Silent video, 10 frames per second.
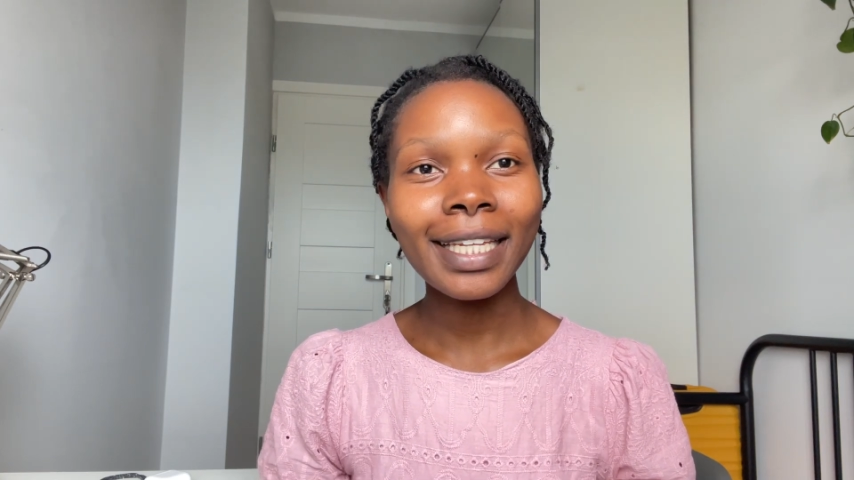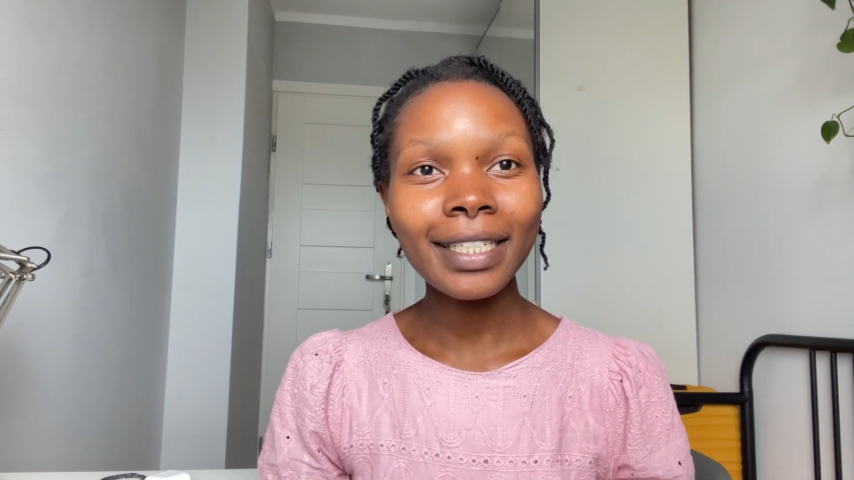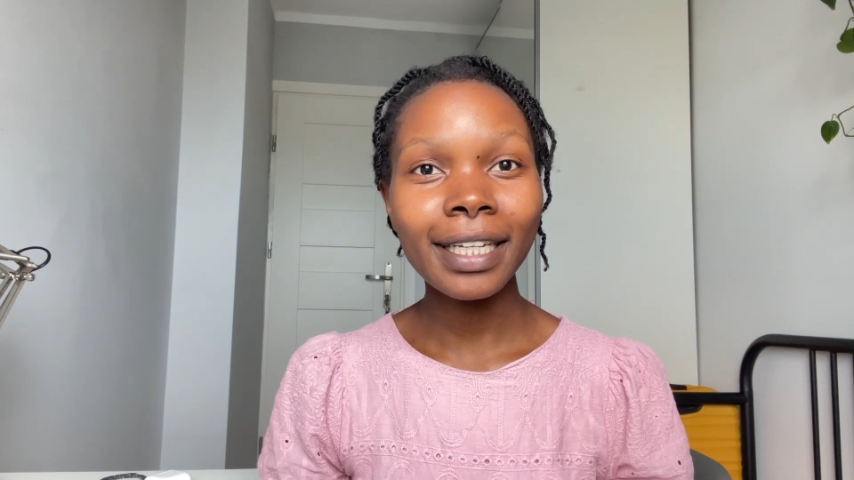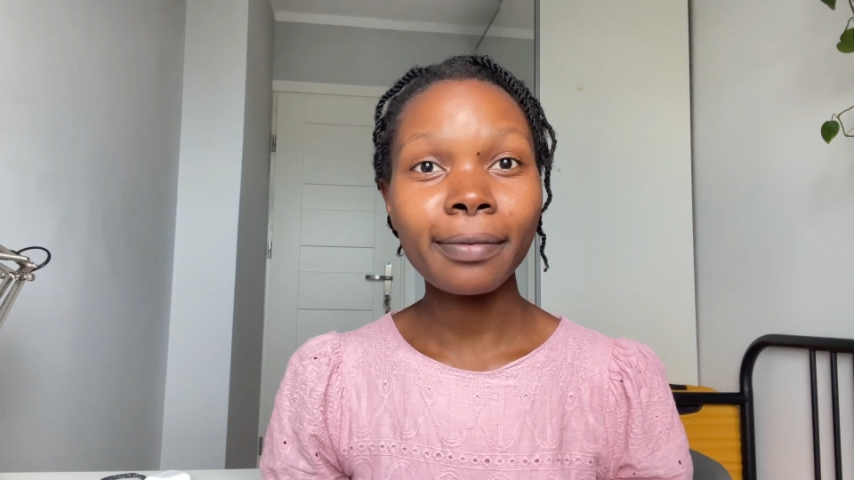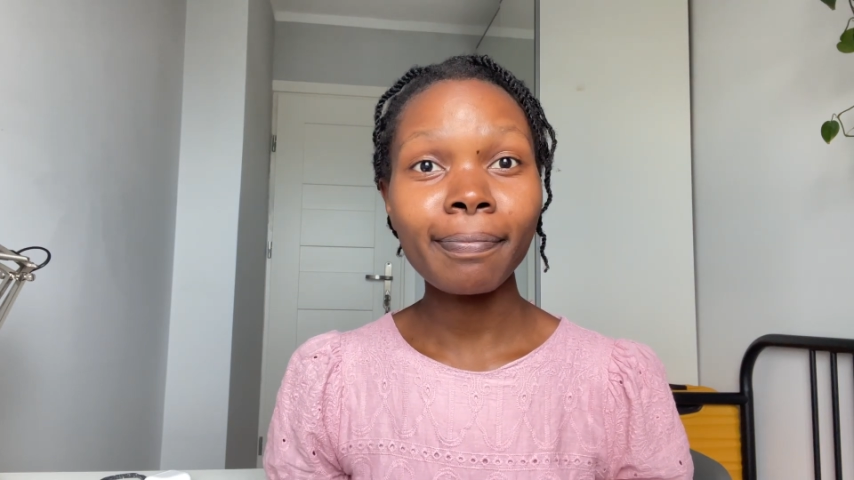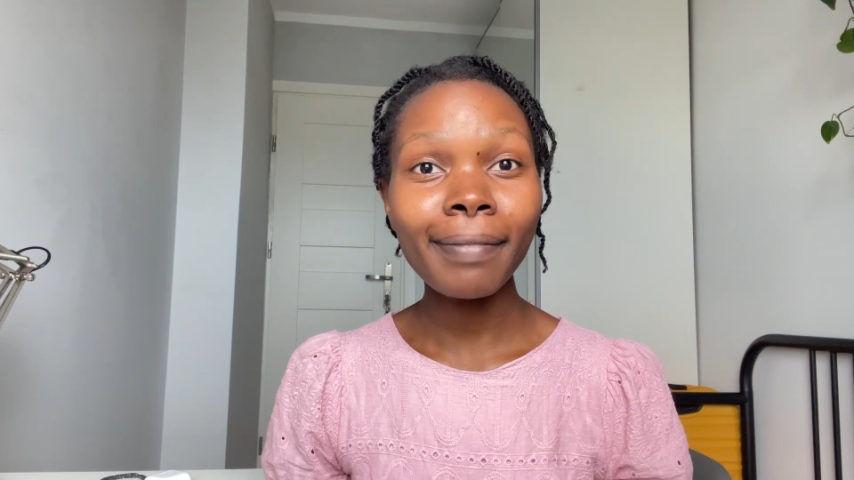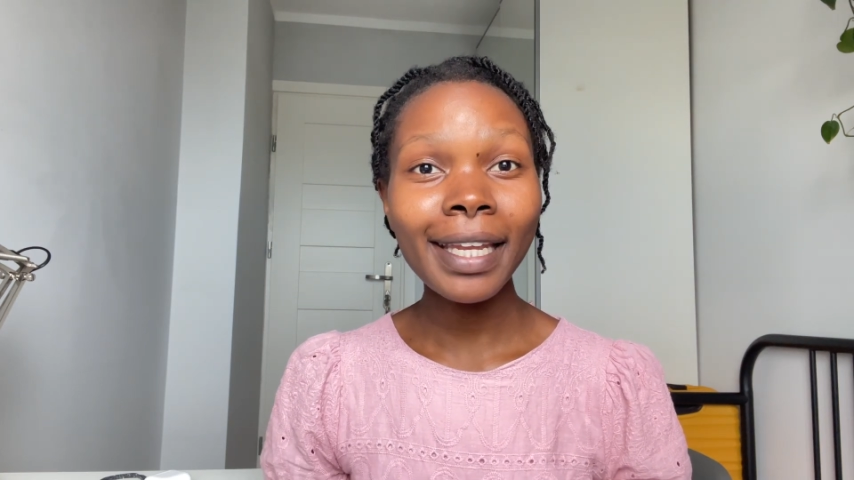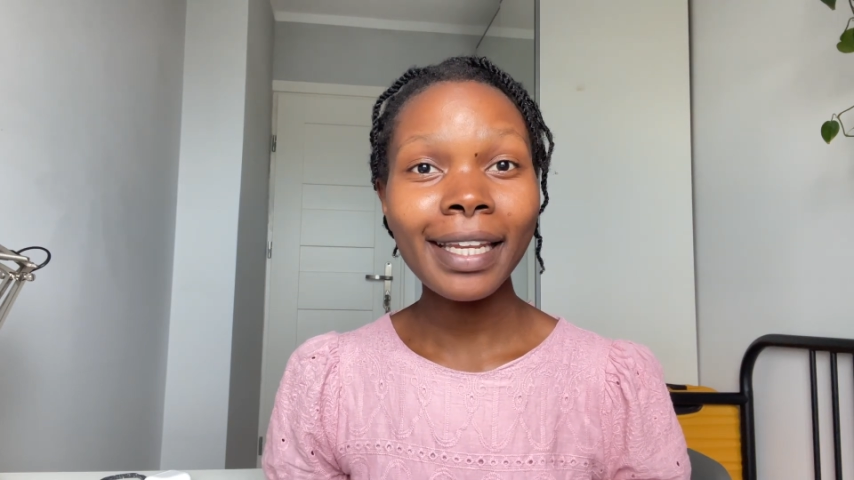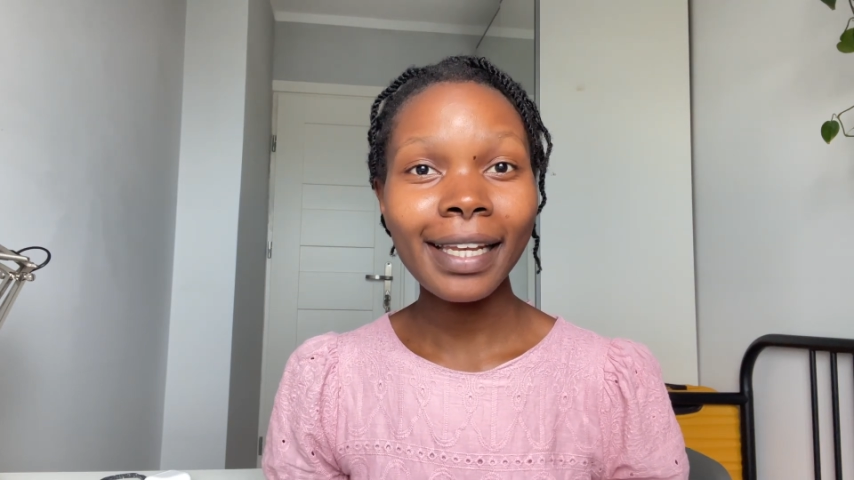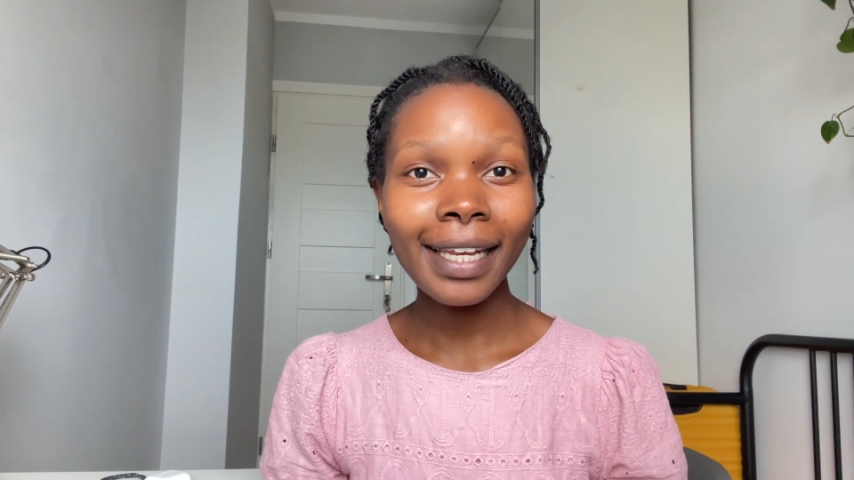is that
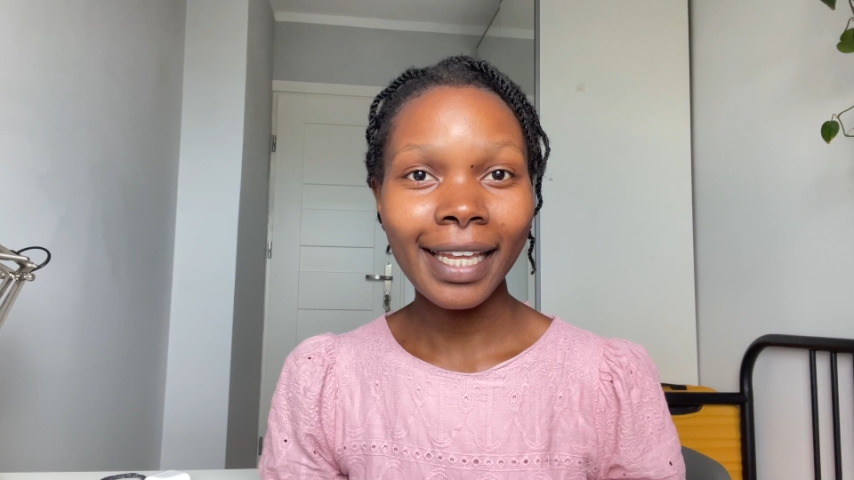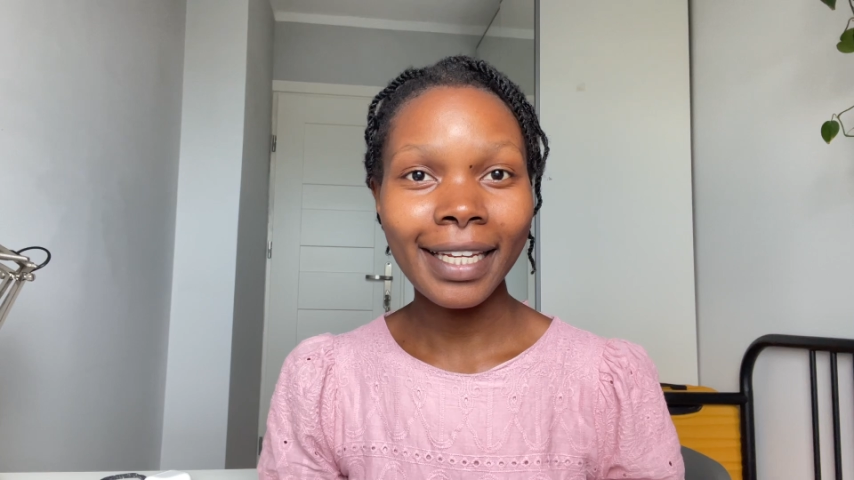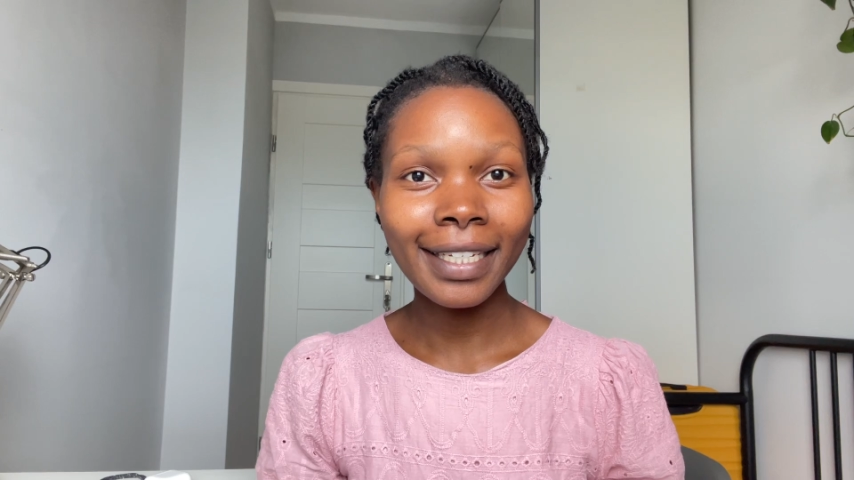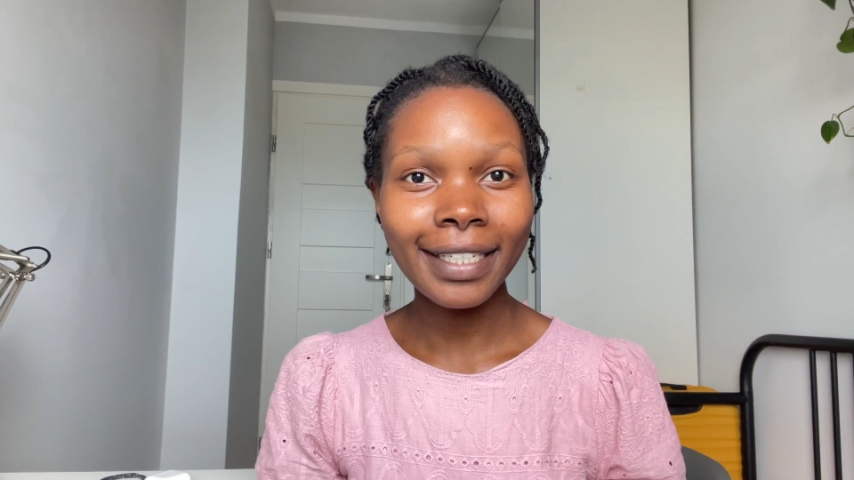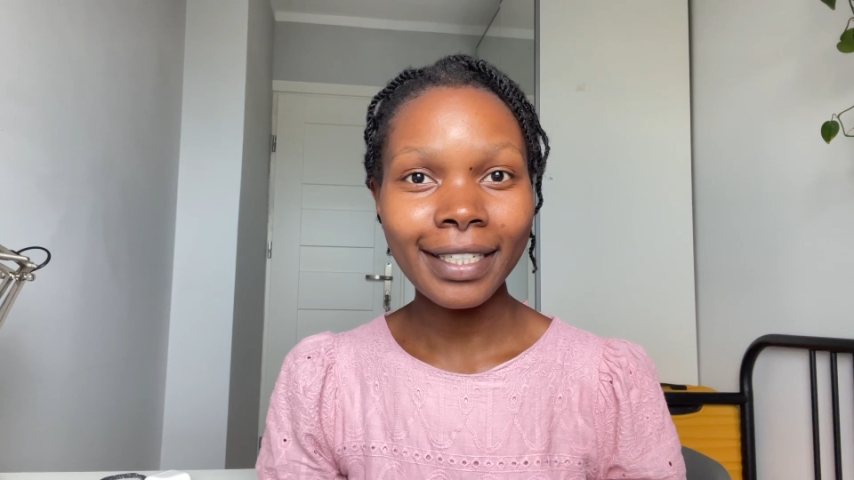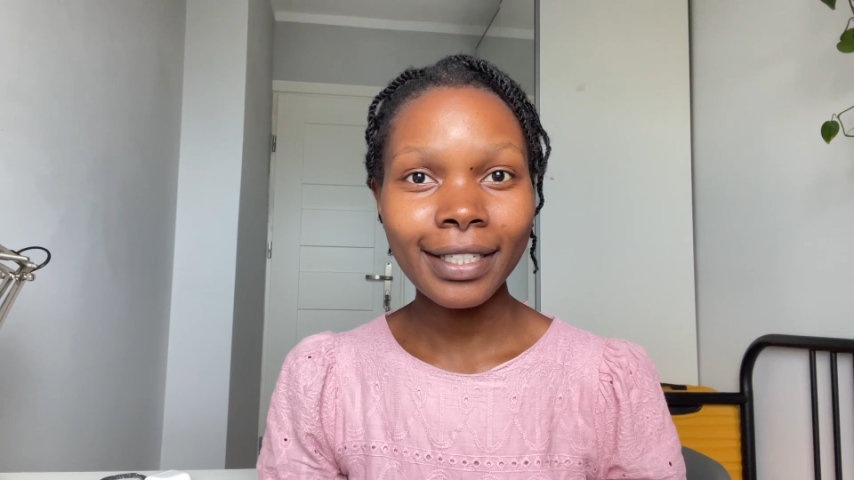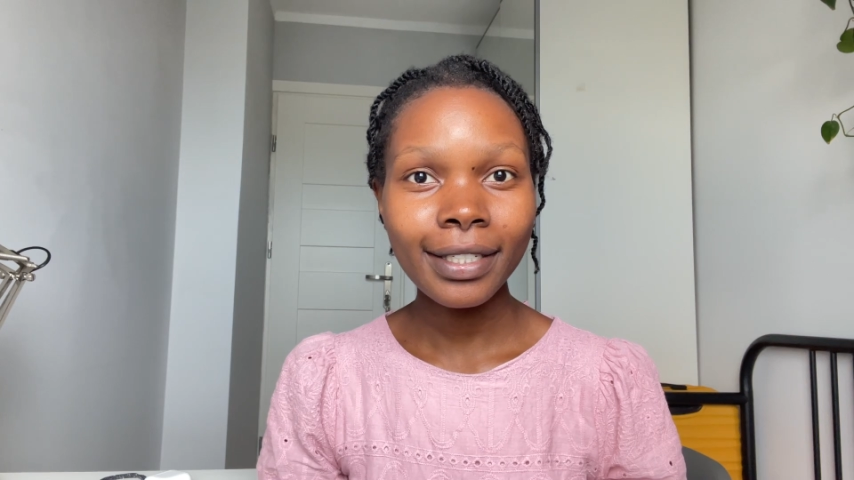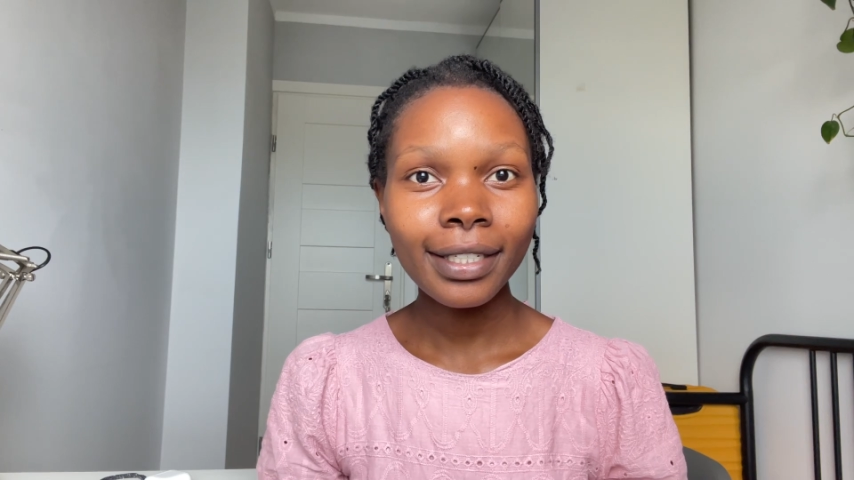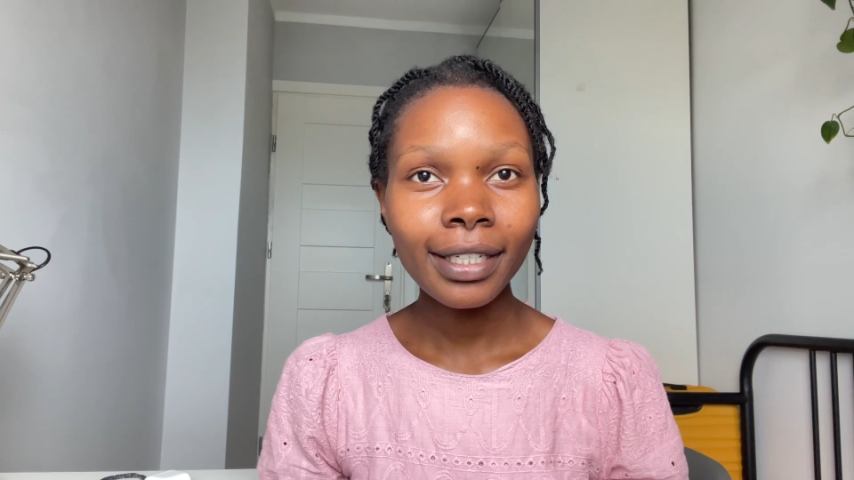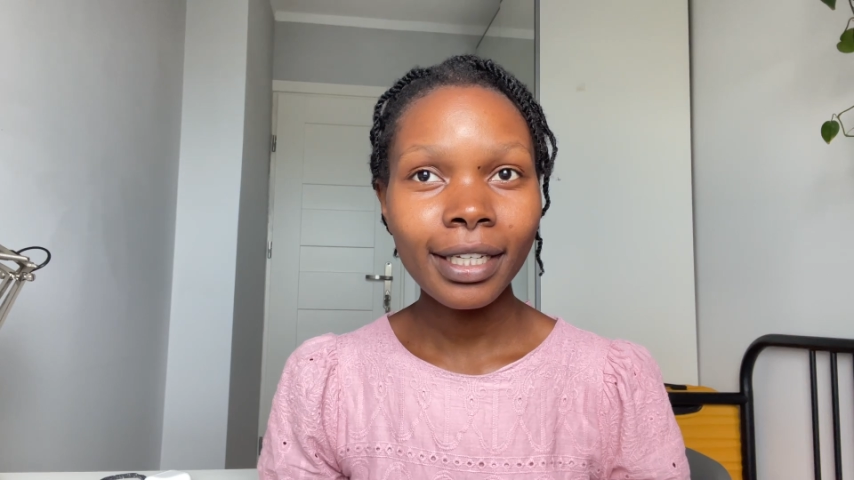many ladies